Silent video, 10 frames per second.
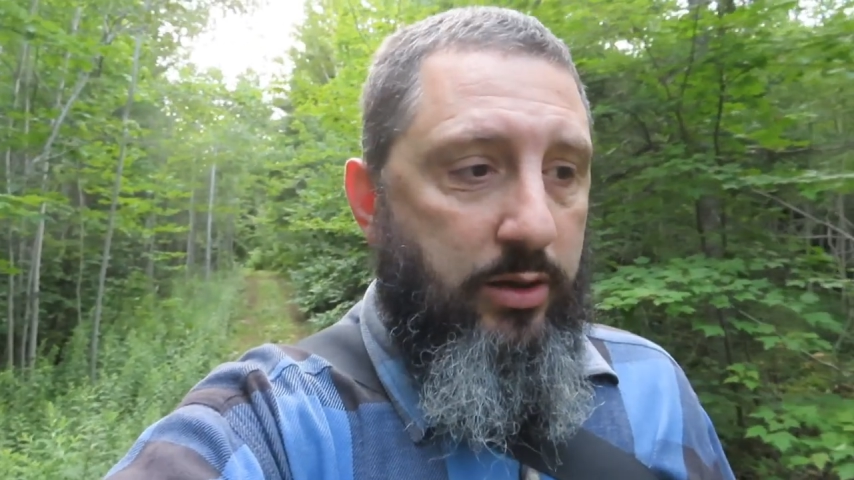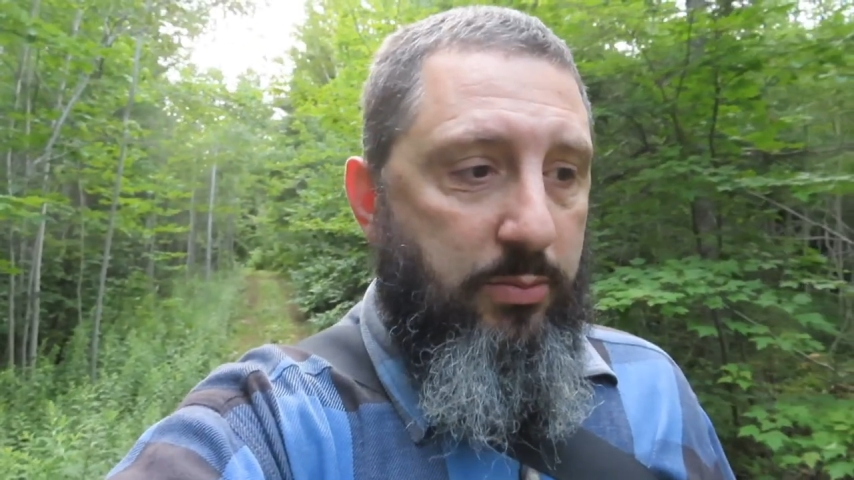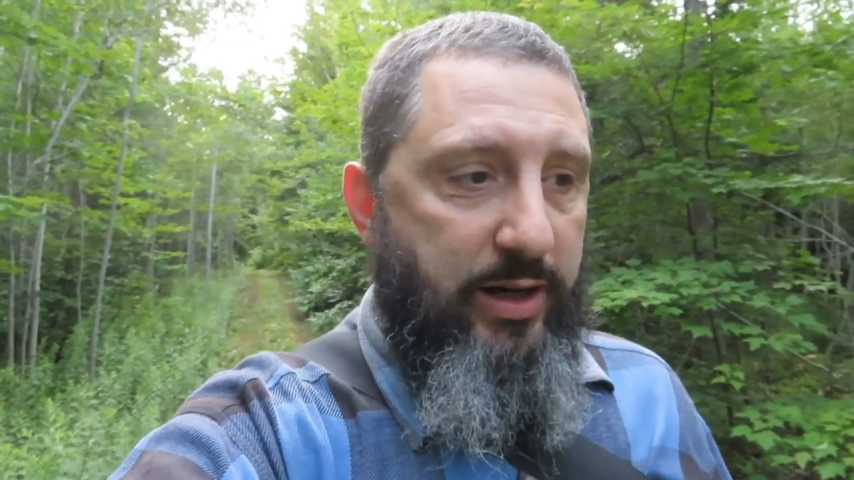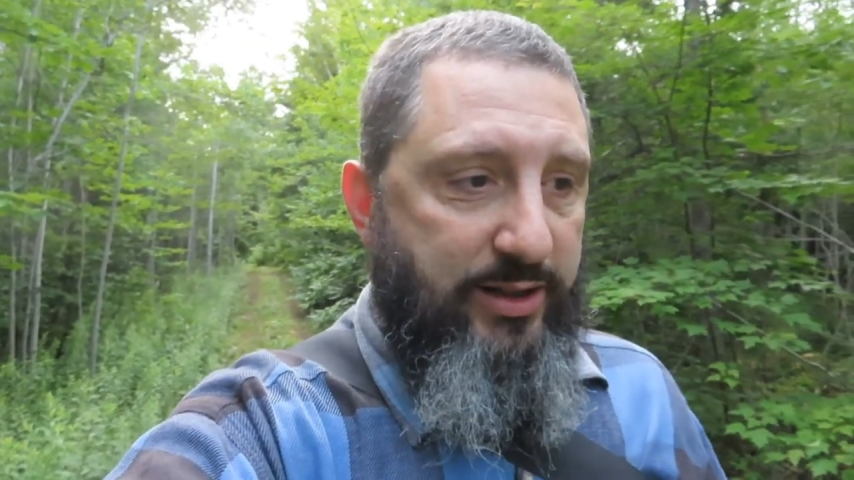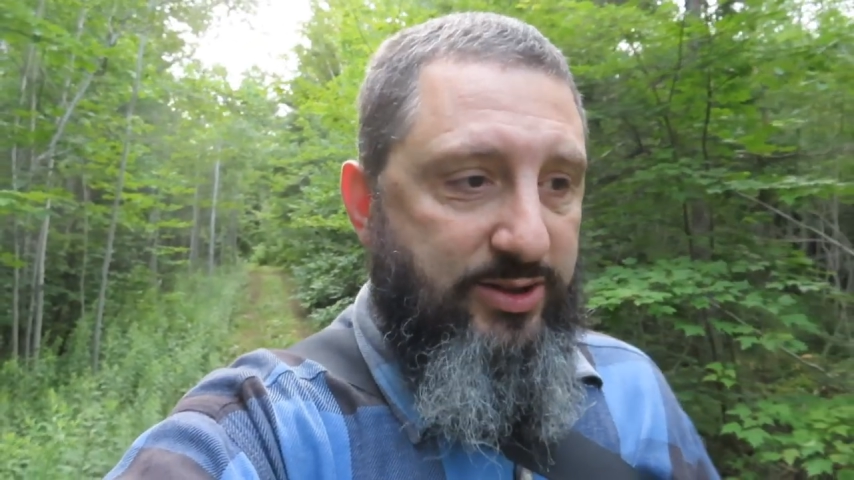
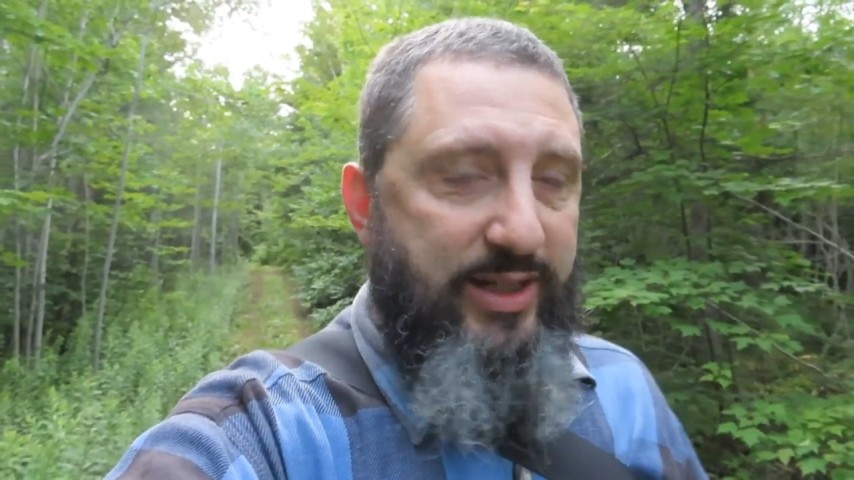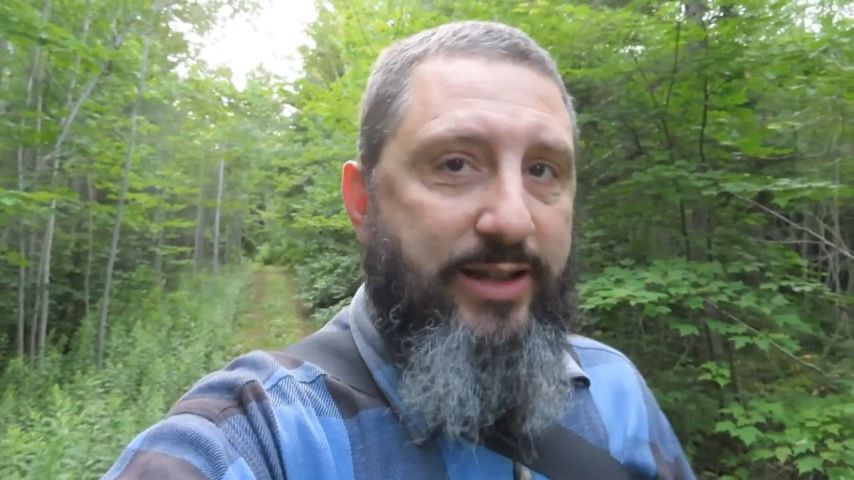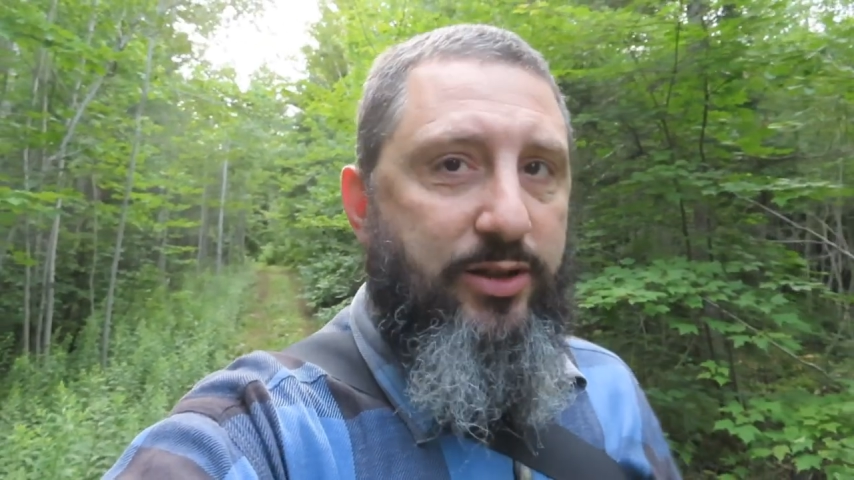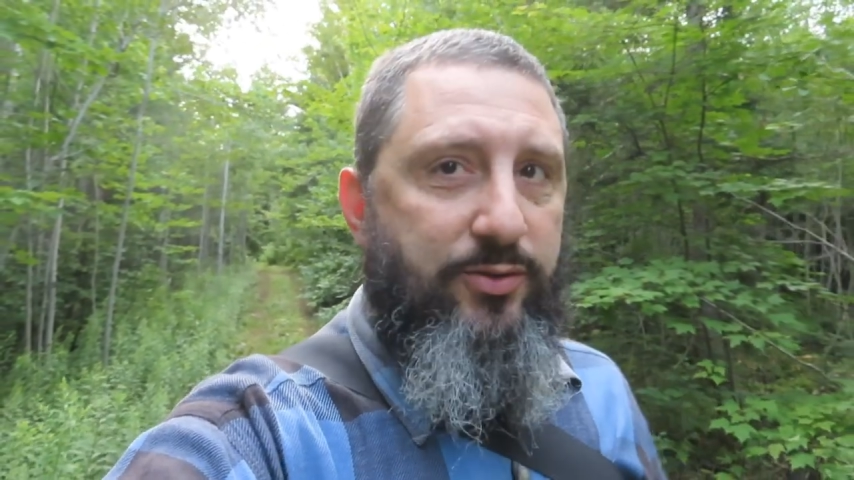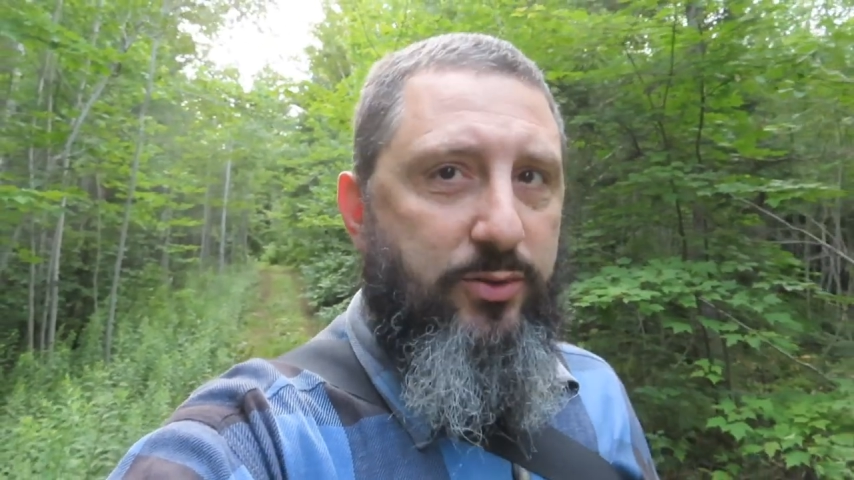But I
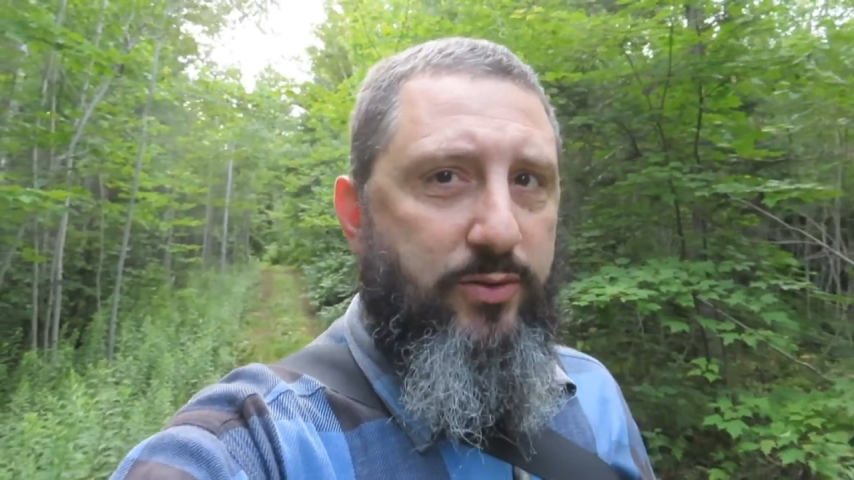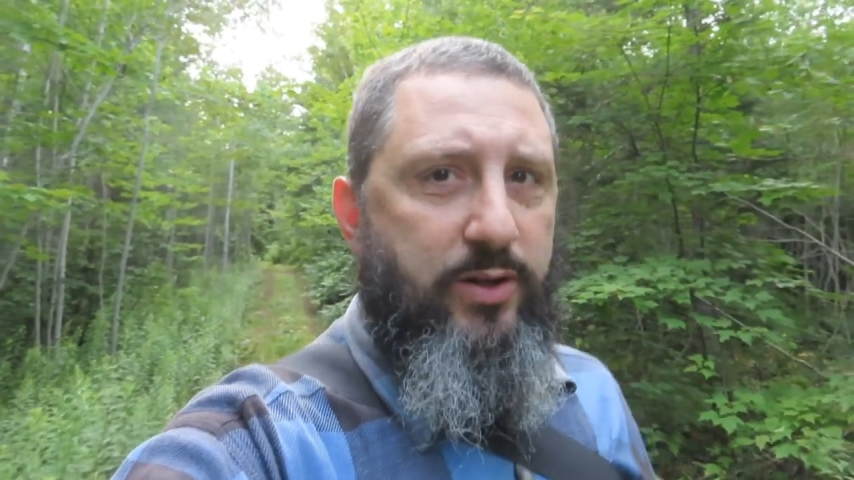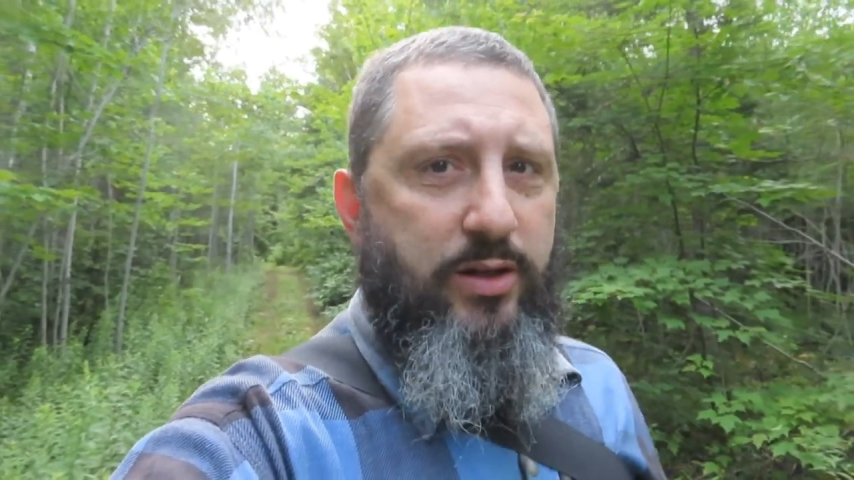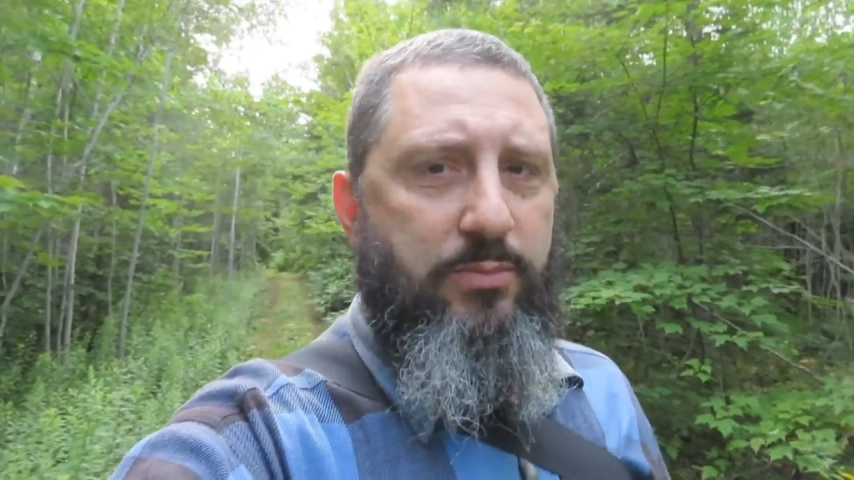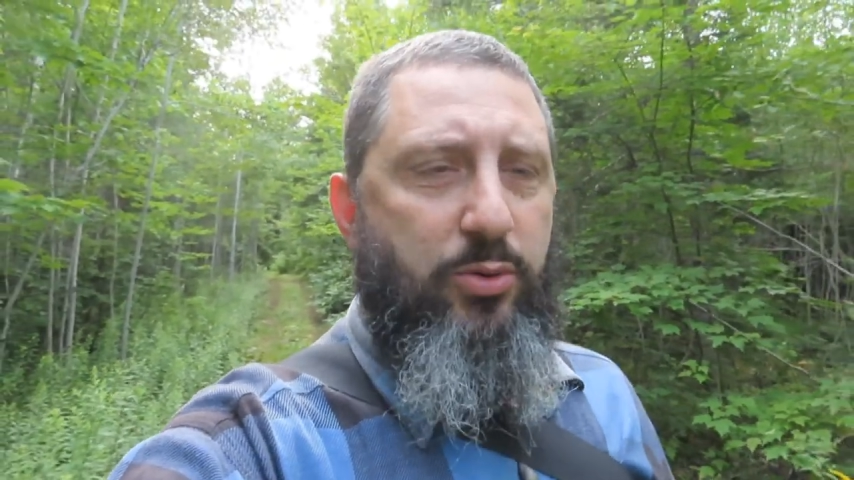say this for a
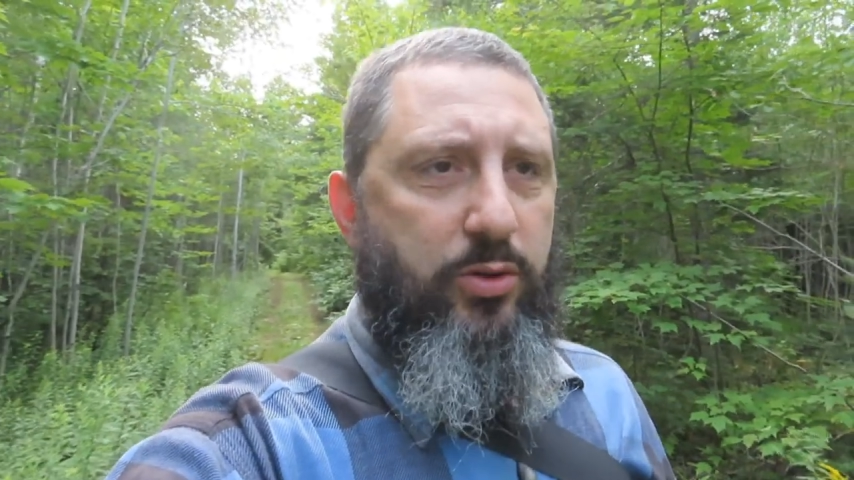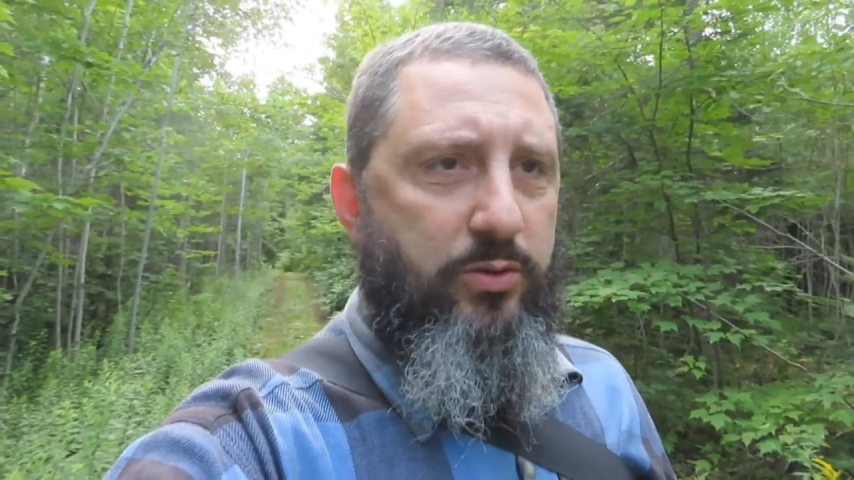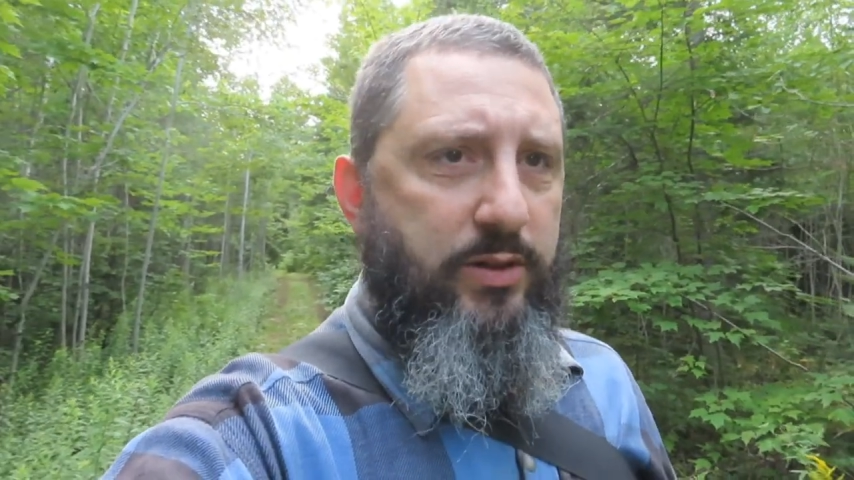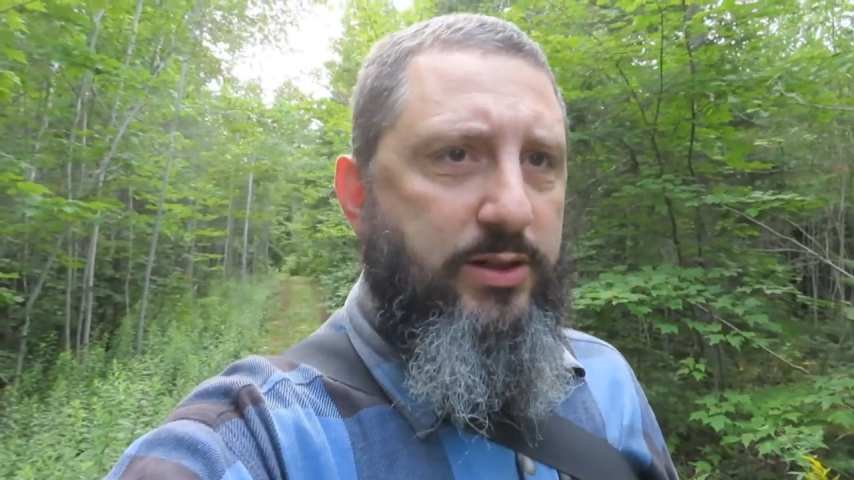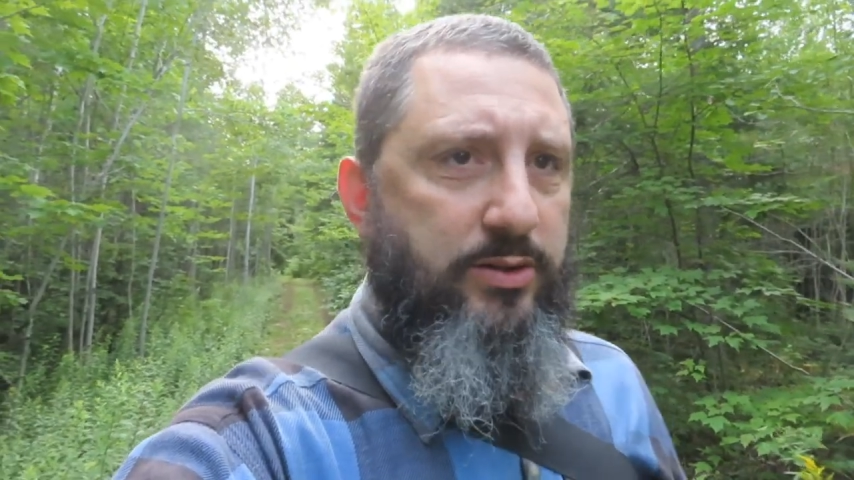very
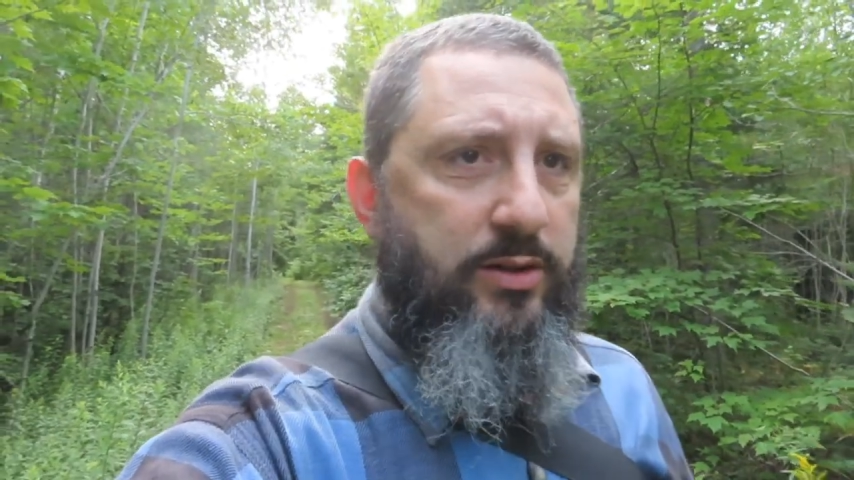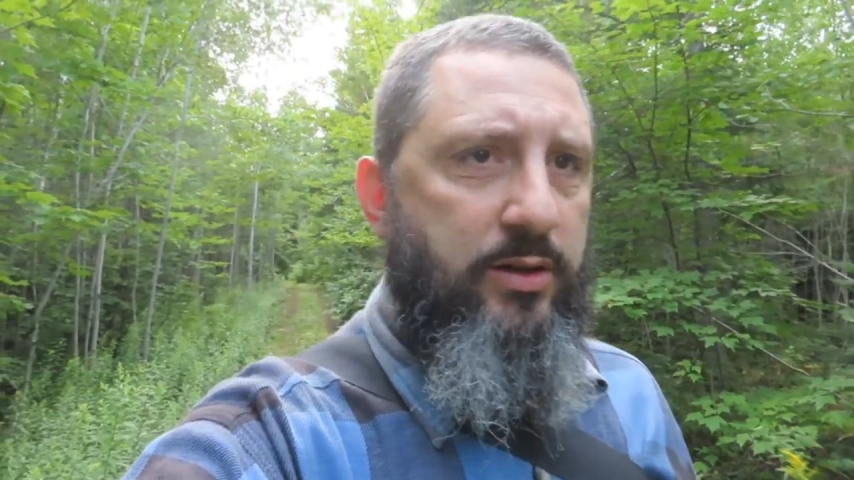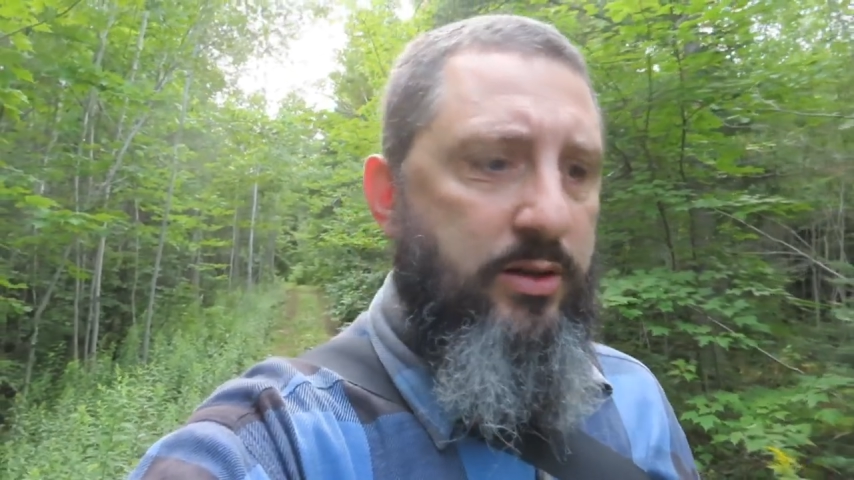important reason,